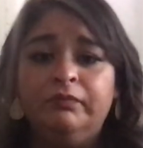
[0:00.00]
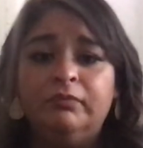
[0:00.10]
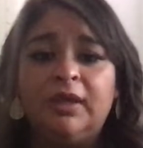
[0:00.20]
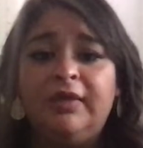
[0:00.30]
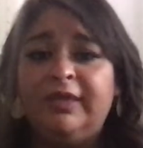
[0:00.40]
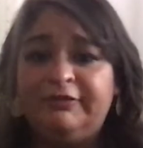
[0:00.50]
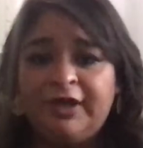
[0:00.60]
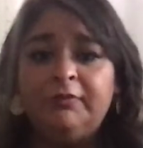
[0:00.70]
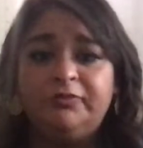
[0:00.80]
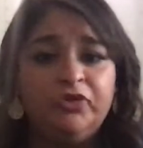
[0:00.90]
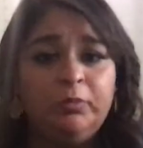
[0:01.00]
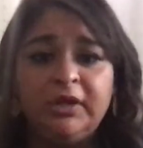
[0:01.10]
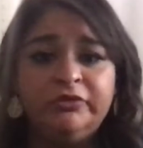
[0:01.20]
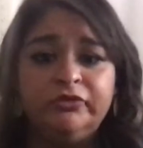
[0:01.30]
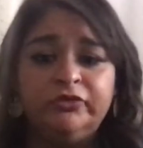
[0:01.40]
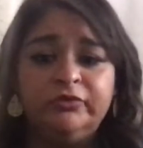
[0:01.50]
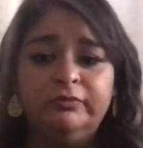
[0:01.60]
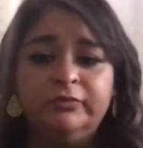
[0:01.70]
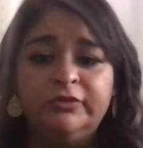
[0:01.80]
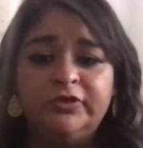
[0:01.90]
And they've helped so much.
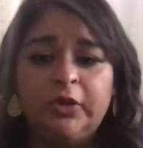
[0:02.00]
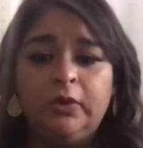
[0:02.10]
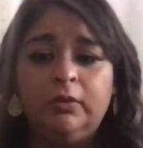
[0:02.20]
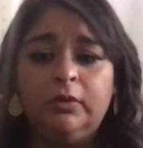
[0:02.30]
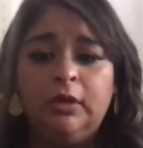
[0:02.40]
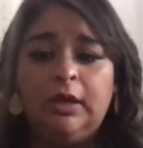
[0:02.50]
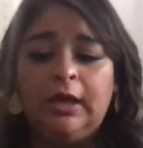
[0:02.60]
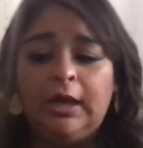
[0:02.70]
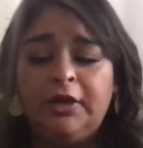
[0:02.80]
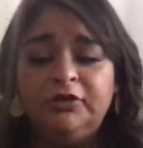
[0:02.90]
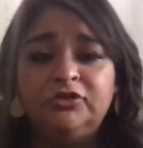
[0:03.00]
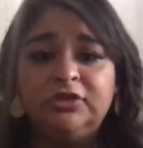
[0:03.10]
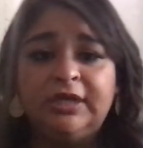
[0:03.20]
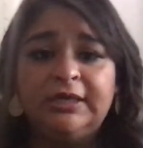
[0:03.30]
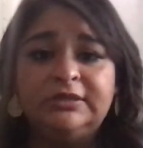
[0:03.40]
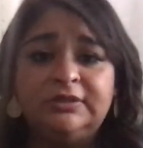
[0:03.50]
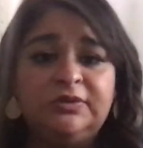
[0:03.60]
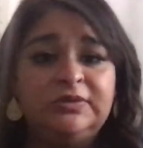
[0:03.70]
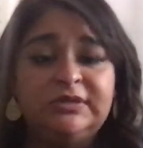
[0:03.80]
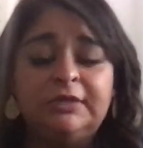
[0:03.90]
So I urge you guys to do
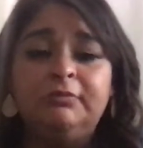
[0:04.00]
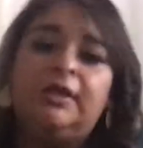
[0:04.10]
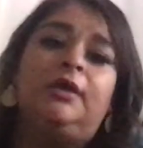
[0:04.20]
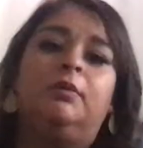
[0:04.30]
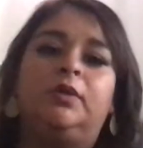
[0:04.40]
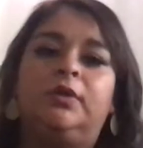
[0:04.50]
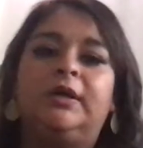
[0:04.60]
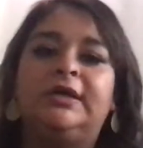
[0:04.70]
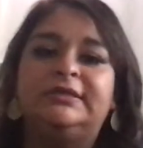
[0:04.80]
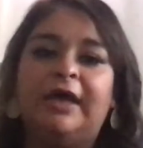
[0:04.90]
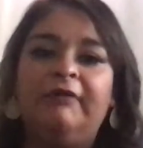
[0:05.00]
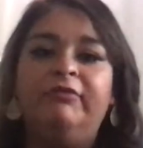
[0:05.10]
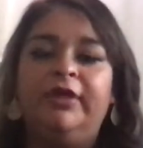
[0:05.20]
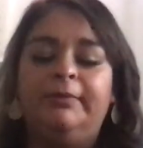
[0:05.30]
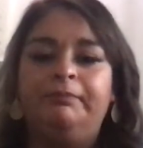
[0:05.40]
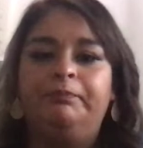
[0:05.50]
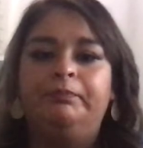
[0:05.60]
the same thing when you guys have them.